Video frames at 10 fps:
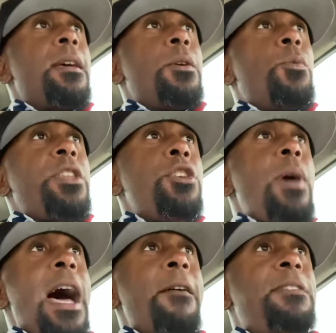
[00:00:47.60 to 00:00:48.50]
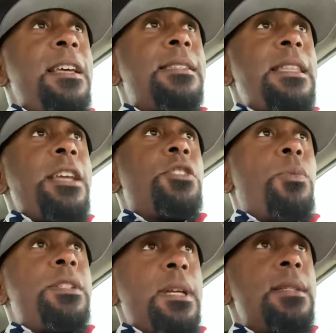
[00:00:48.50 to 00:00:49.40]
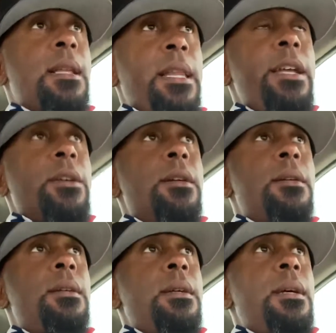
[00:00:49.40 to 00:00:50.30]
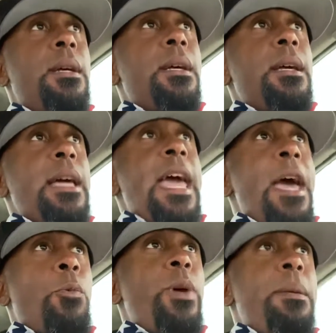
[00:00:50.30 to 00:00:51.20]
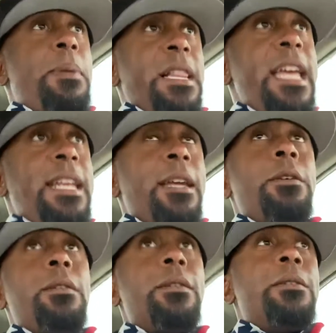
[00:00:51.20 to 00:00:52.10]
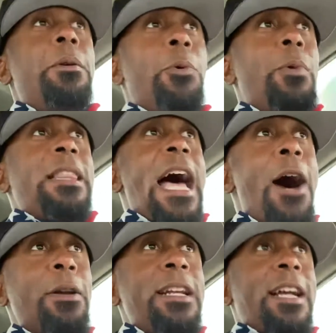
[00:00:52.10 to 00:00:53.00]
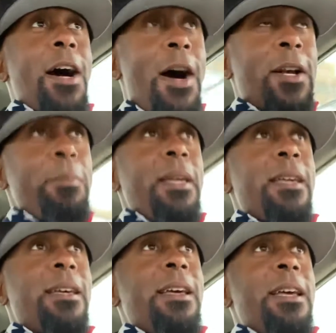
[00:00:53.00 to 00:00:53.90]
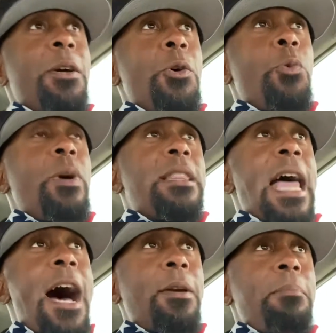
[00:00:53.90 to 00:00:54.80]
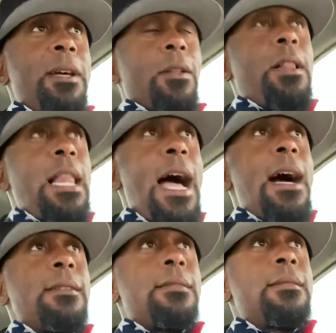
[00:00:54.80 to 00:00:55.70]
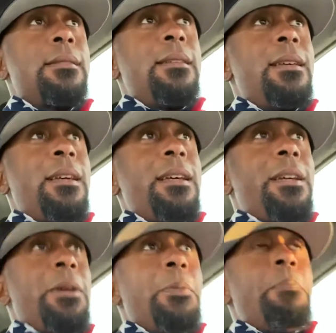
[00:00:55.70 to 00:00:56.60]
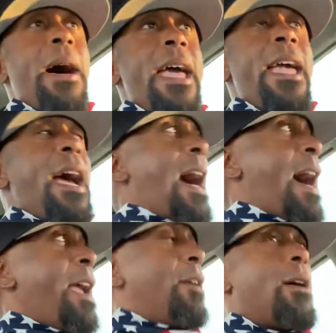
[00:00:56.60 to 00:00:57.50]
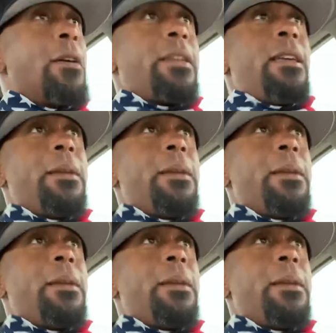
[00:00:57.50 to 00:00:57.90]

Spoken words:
when you have this nation, which is the leader, and we leading without an economy, without a middle class, by a hierarchy